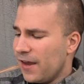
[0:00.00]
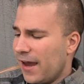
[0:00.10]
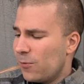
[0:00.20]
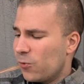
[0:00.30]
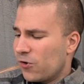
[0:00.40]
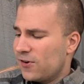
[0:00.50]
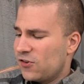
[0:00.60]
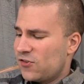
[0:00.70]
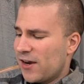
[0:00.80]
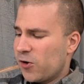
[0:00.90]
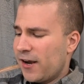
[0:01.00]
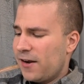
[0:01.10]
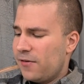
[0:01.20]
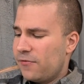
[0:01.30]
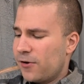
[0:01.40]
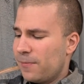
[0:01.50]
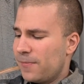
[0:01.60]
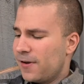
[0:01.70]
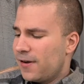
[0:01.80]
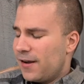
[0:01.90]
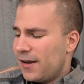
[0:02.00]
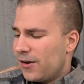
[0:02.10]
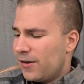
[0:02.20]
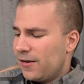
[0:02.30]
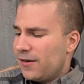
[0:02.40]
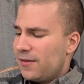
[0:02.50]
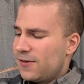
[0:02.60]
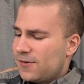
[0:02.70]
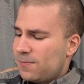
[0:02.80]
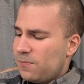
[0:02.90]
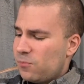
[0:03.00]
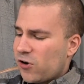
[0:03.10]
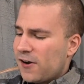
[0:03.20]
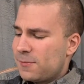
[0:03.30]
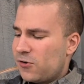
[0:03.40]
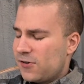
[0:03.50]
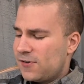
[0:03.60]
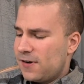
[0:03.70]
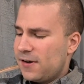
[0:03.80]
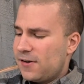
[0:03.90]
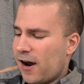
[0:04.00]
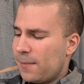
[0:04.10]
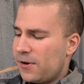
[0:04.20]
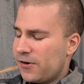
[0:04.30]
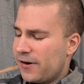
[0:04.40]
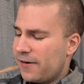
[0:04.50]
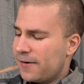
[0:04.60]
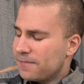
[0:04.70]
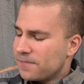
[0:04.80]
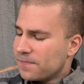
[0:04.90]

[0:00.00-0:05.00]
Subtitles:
and were just segregated from this prosperous time period,